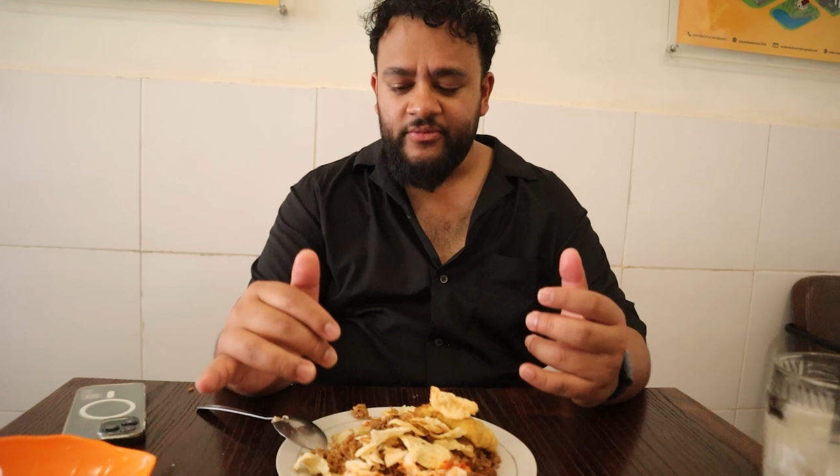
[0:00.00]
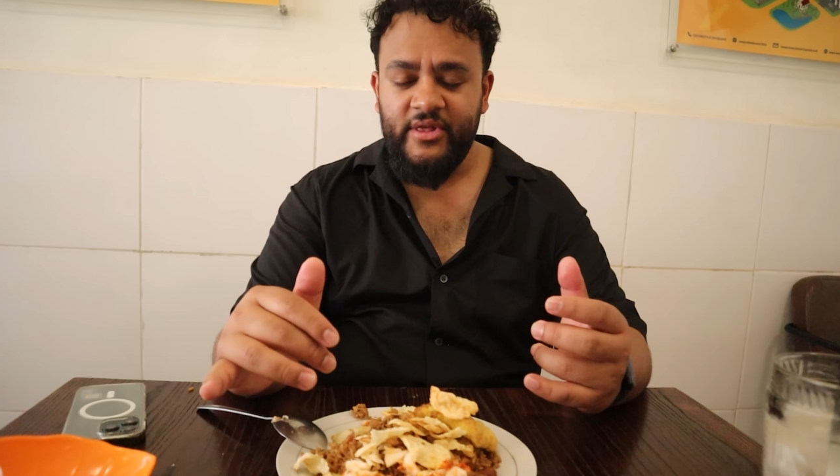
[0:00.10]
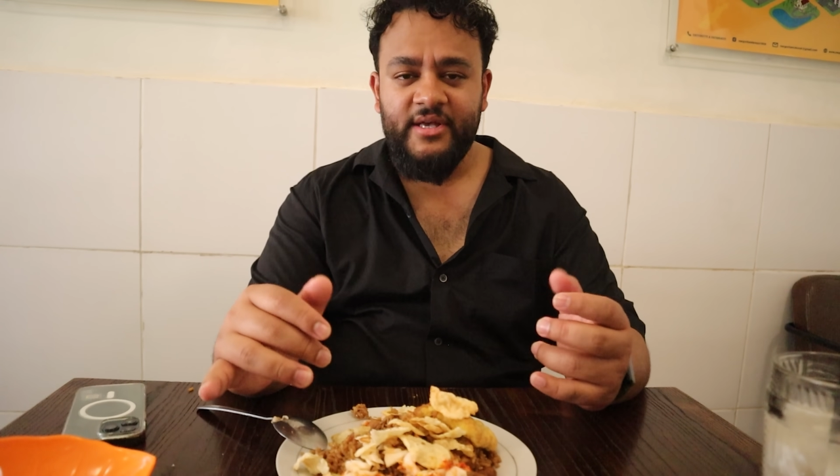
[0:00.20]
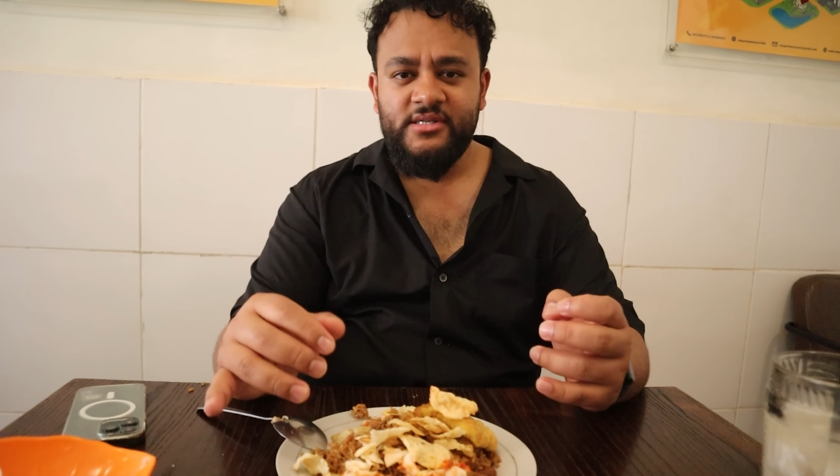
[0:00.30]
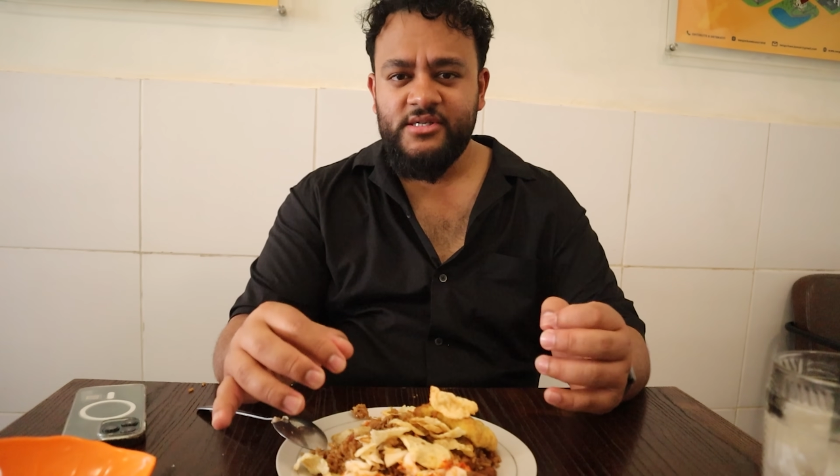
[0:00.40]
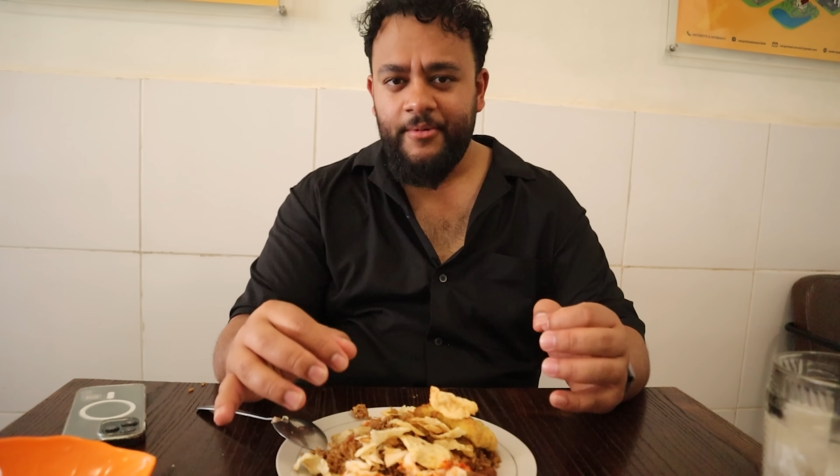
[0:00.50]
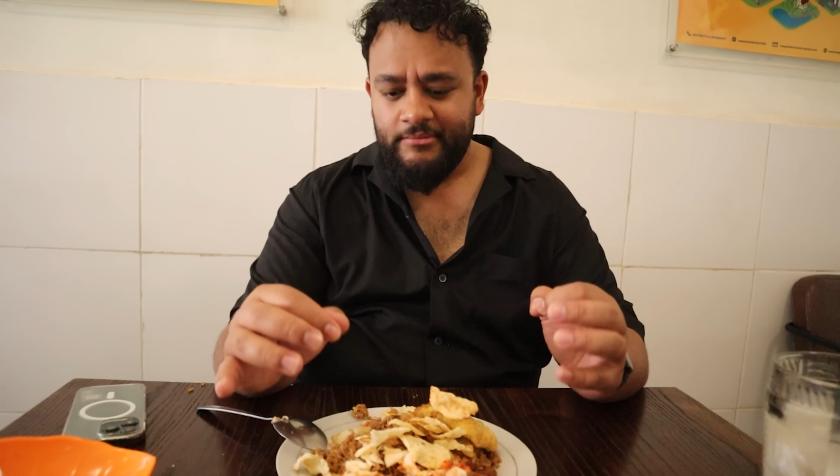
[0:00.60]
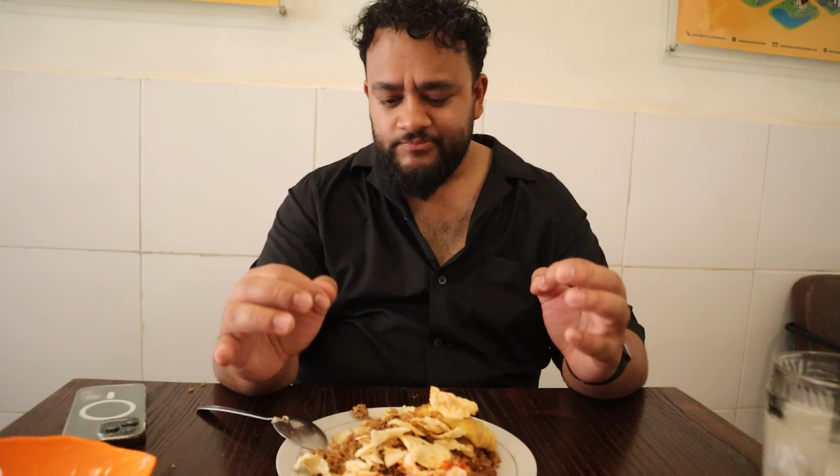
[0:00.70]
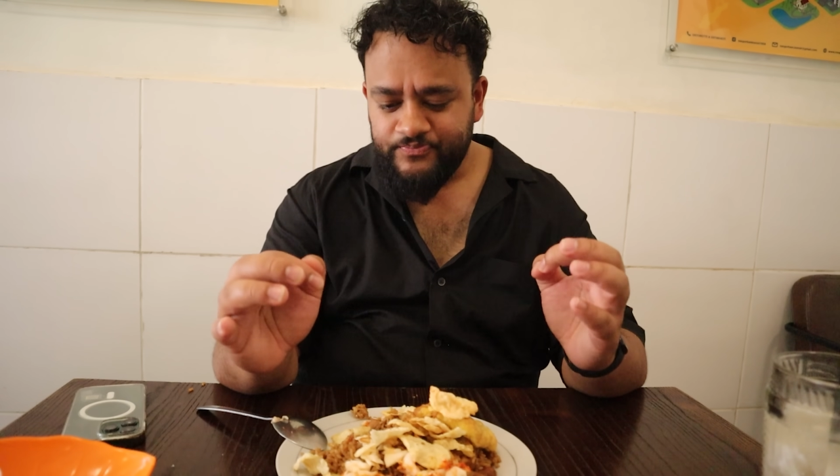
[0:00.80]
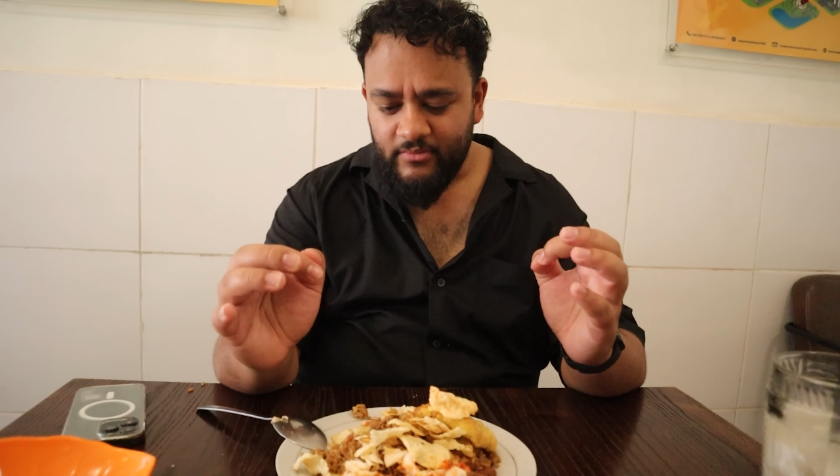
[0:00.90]
This
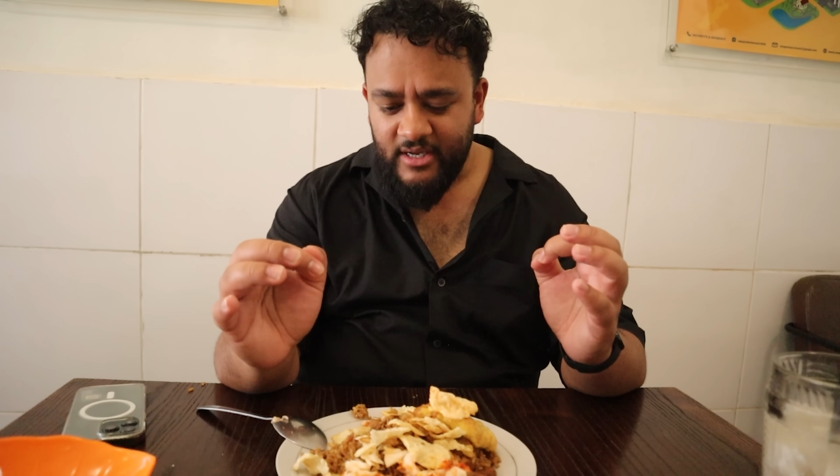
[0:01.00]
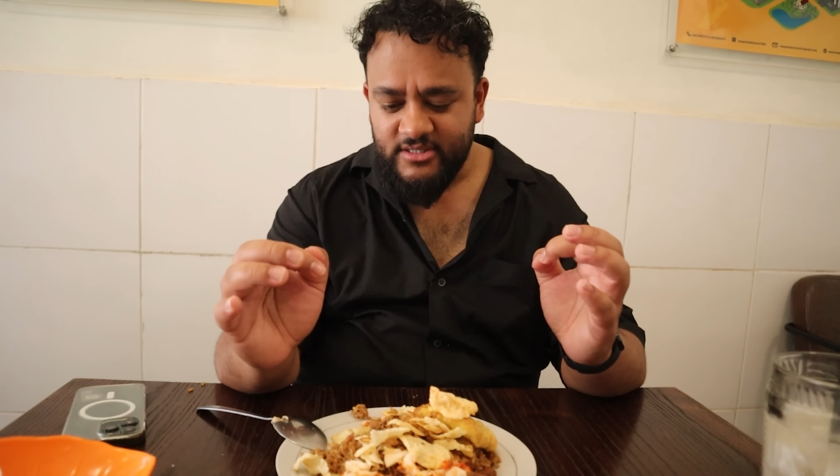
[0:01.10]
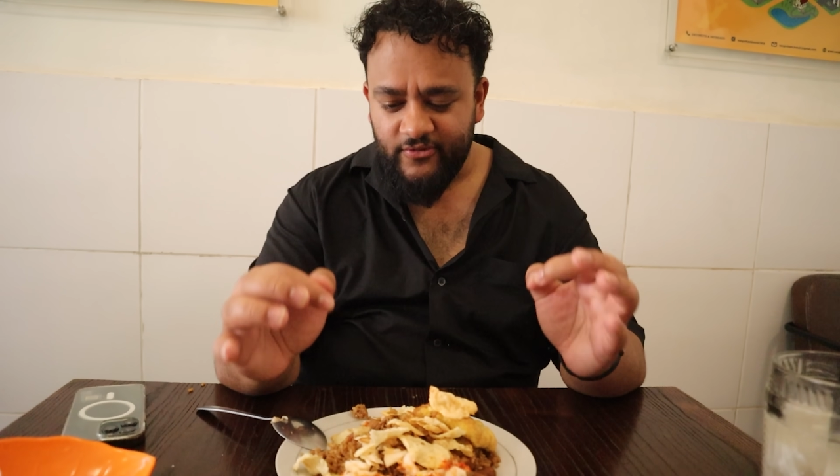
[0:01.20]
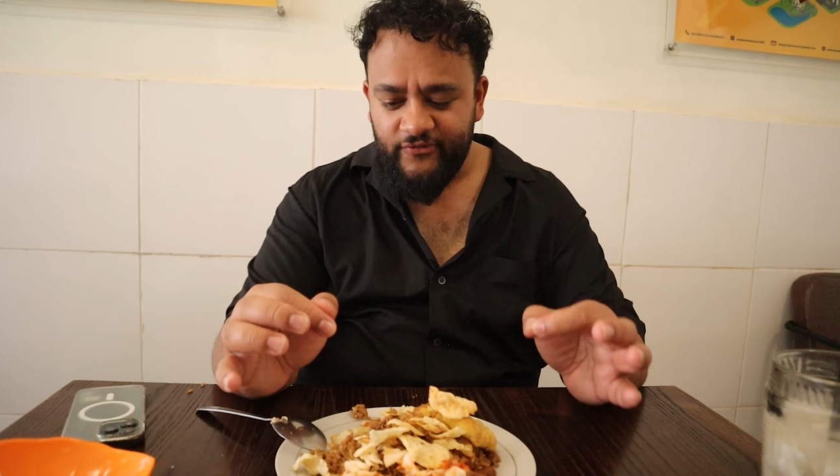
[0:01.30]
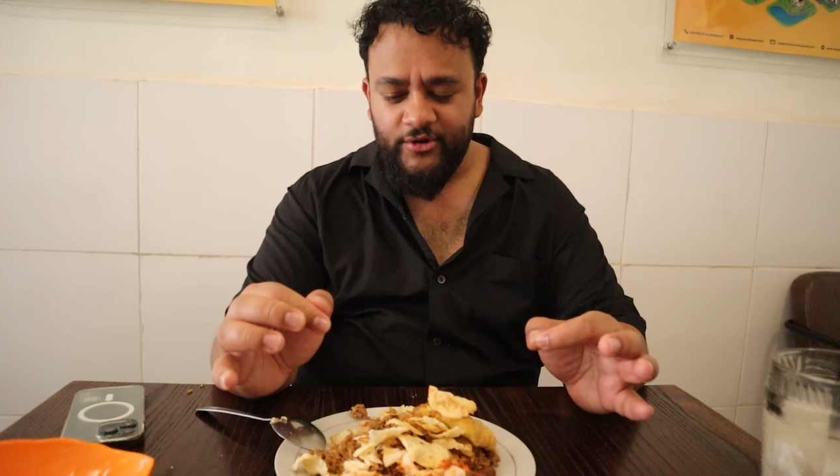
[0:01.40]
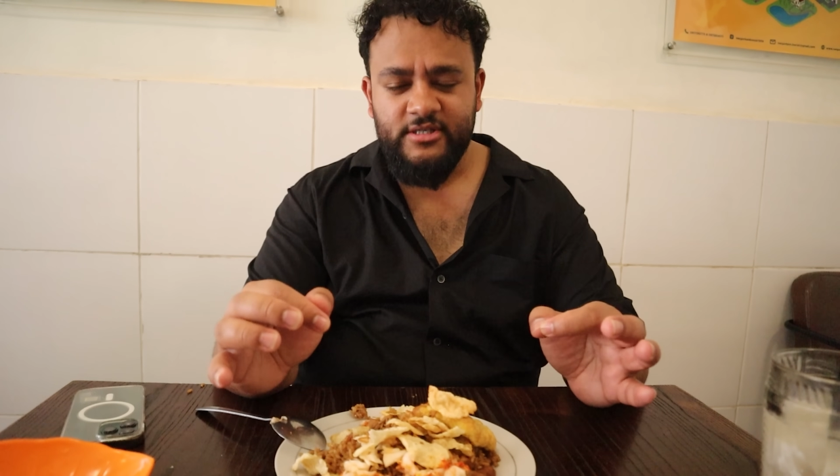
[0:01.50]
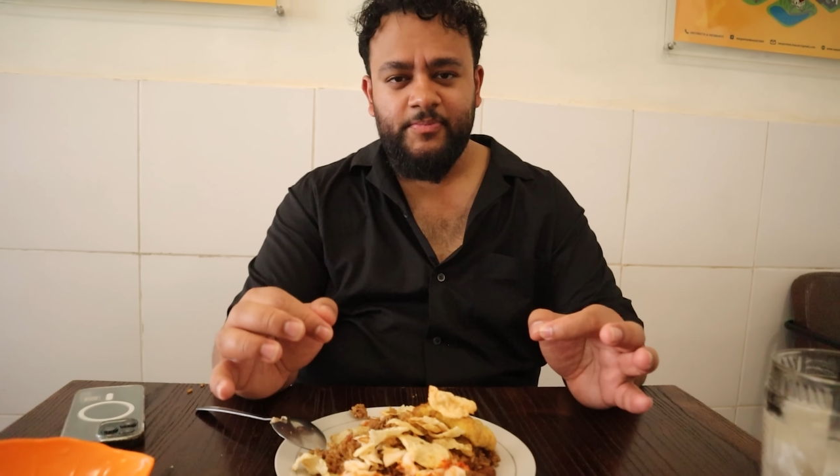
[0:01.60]
is the first